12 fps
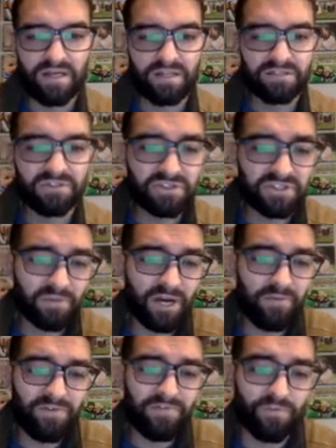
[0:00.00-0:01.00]
So some
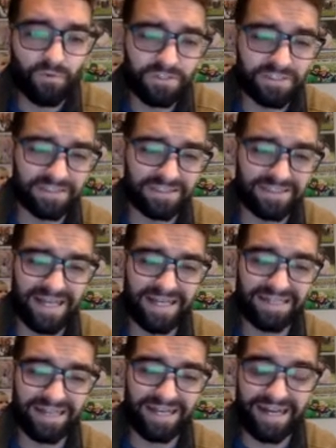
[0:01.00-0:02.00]
common forces
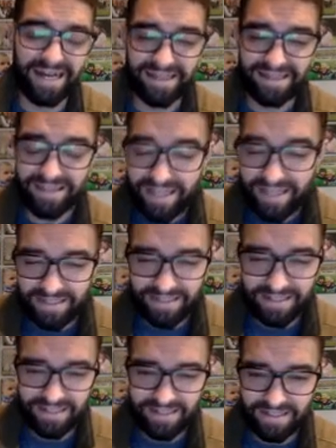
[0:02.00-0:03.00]
that I
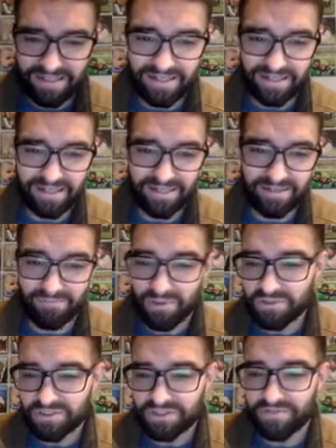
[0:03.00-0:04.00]
think
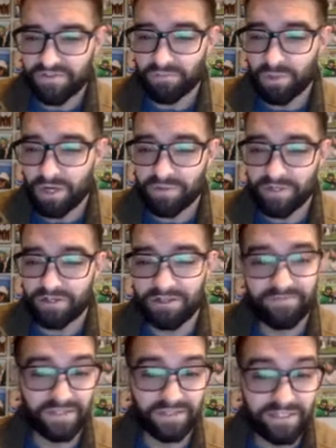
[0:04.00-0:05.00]
Most of you have probably heard
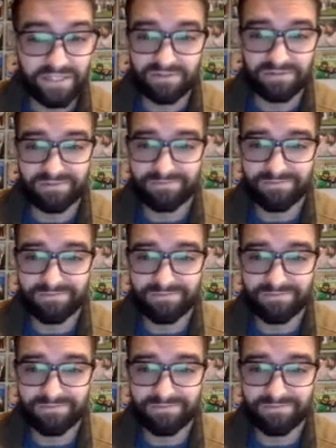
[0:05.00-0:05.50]
of at least